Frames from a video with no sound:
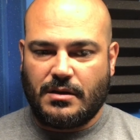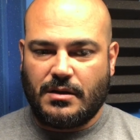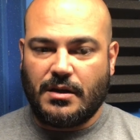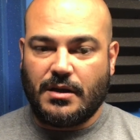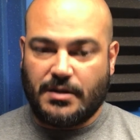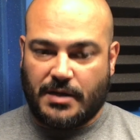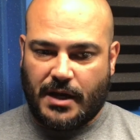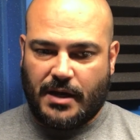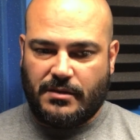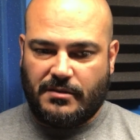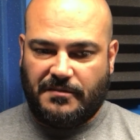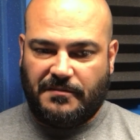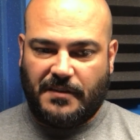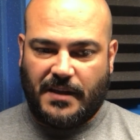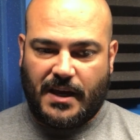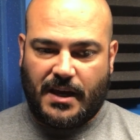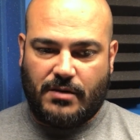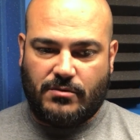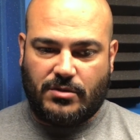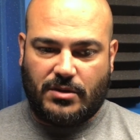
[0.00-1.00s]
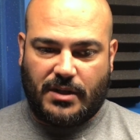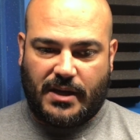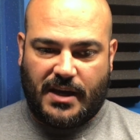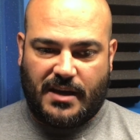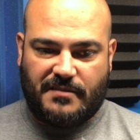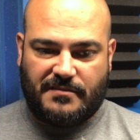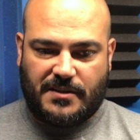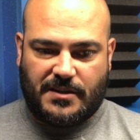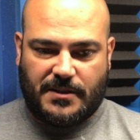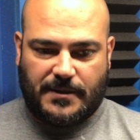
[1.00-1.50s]
And down the flat we'll
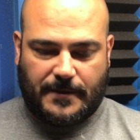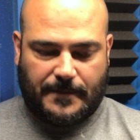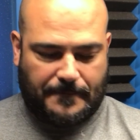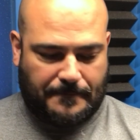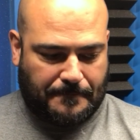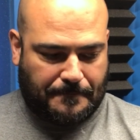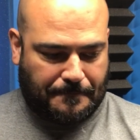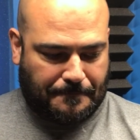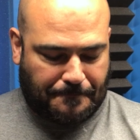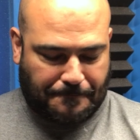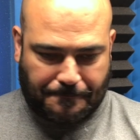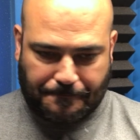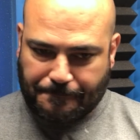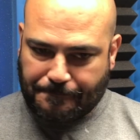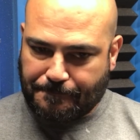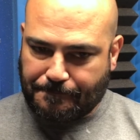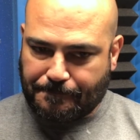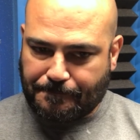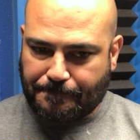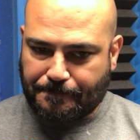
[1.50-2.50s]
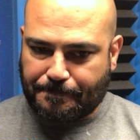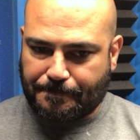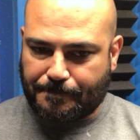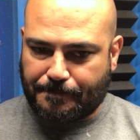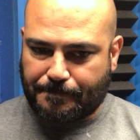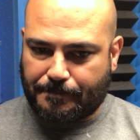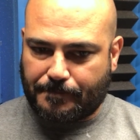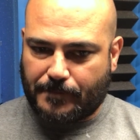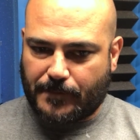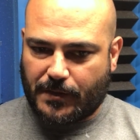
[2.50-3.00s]
have a
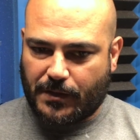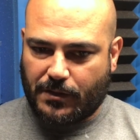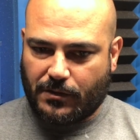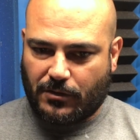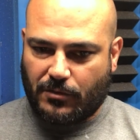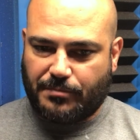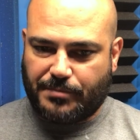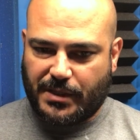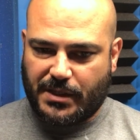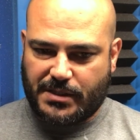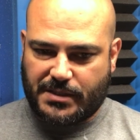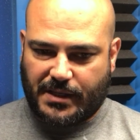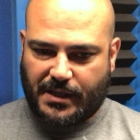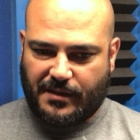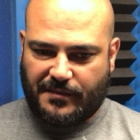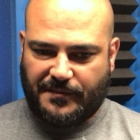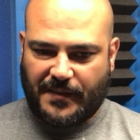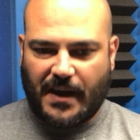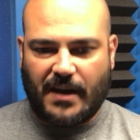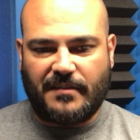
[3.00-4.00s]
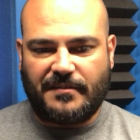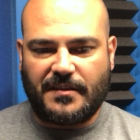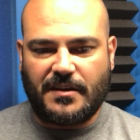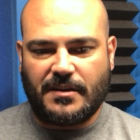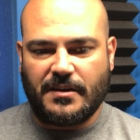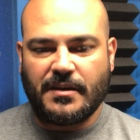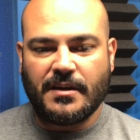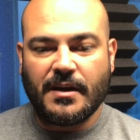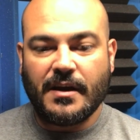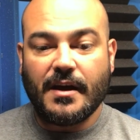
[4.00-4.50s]
little piece of
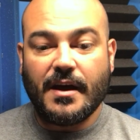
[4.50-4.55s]
alfalfa."